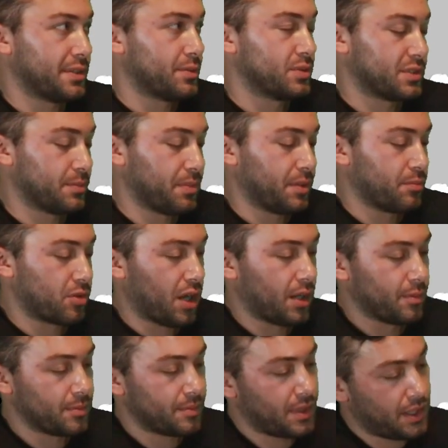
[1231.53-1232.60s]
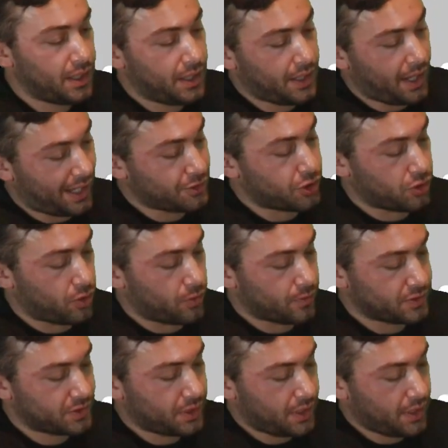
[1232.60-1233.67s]
was a big problem, and
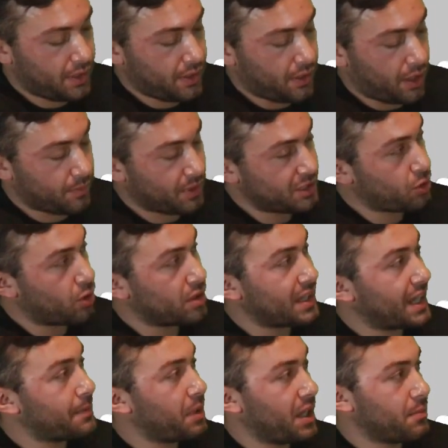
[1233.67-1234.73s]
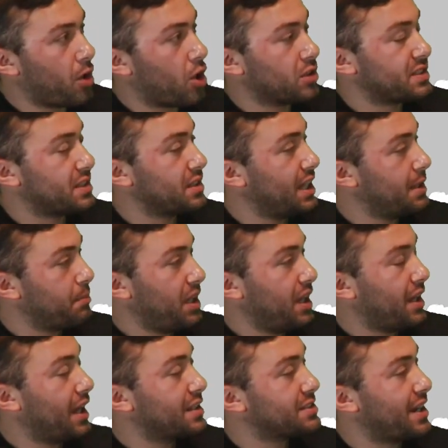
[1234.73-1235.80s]
turnovers. Let's go to League B, Marcin. League B
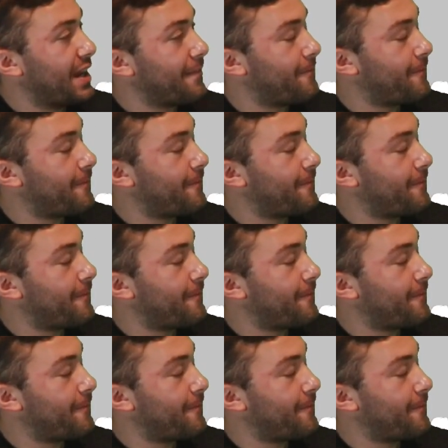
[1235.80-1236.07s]
again is going to have